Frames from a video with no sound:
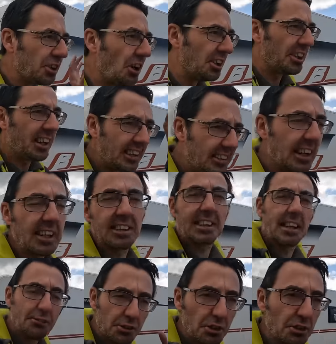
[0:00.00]
trying to it, it,
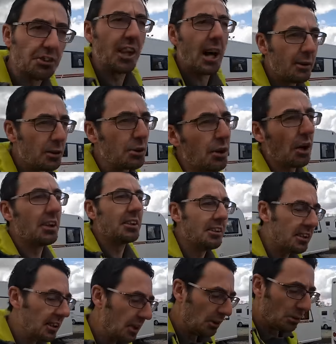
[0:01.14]
gives us now a good a
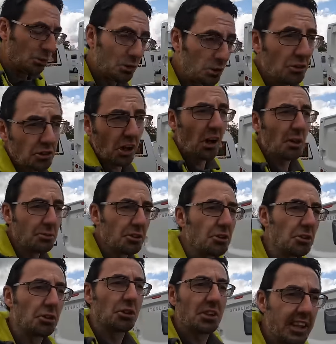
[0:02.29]
good time to
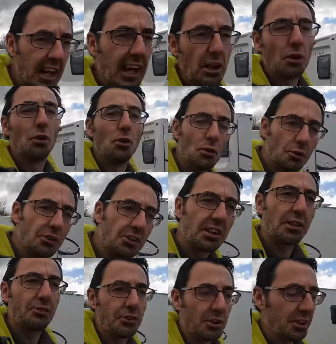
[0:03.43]
sort of get all the
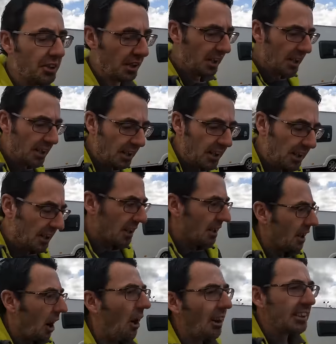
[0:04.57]
different
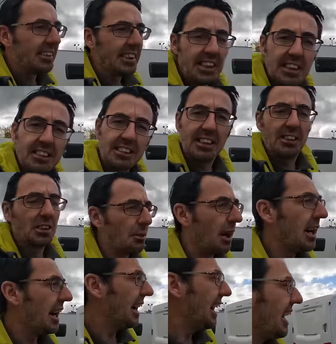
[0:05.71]
ideas into our